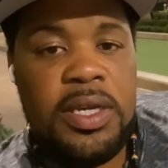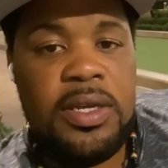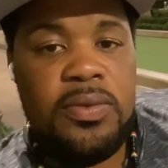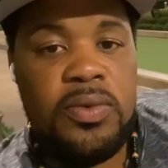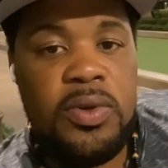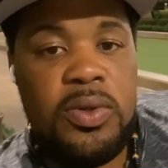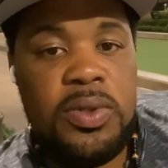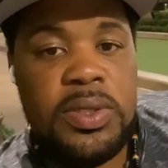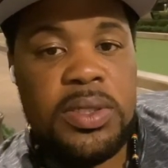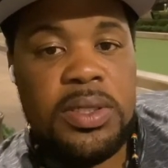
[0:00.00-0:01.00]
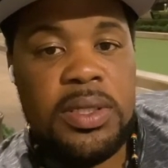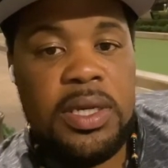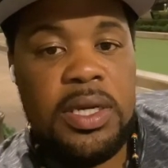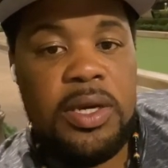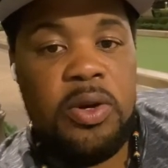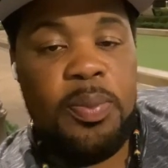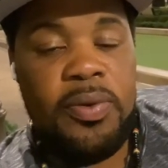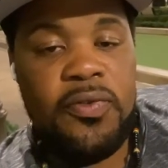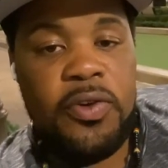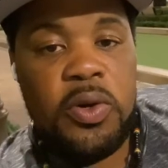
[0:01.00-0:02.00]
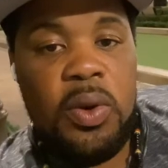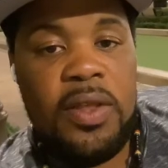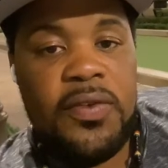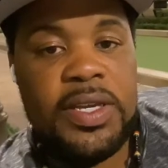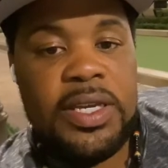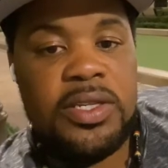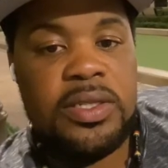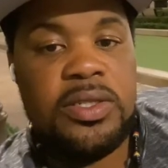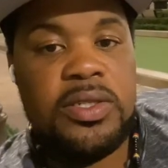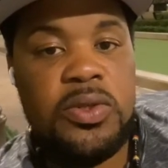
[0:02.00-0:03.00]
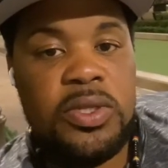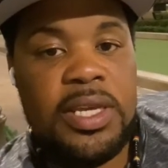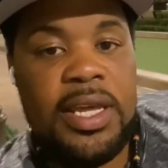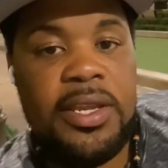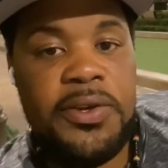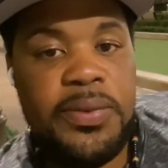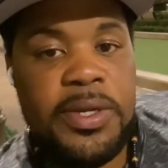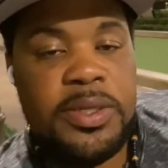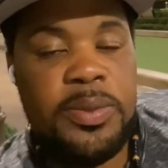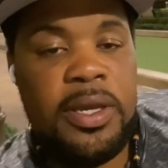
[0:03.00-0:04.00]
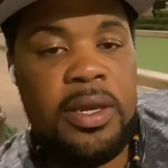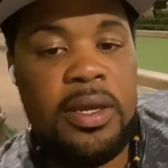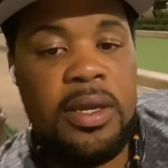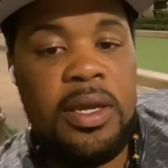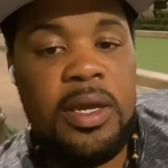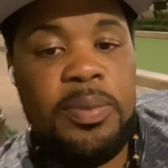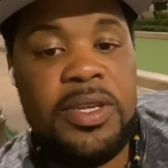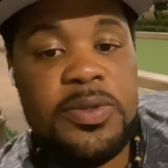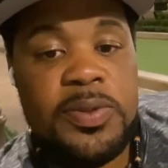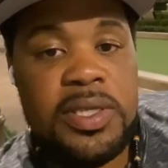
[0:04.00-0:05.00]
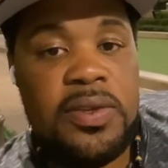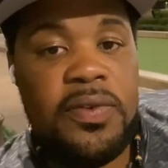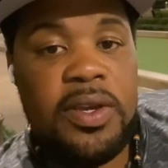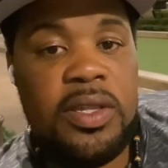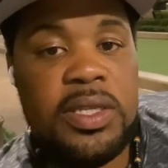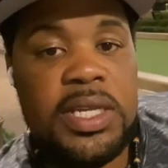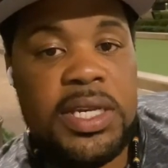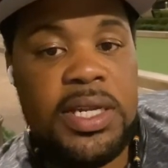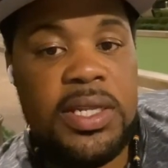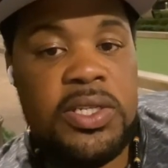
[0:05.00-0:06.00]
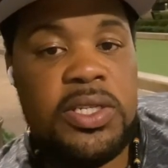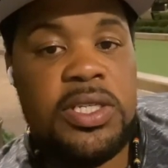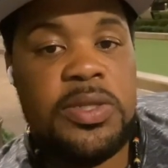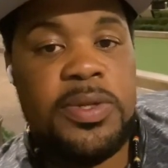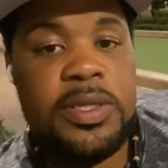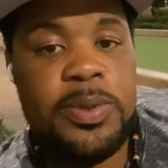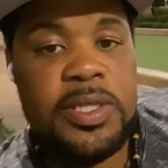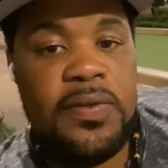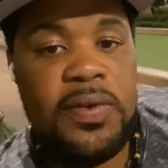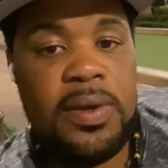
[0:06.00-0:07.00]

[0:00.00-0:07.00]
roles or preferred qualifications. Use that in your resume. Be specific on the technologies. Be specific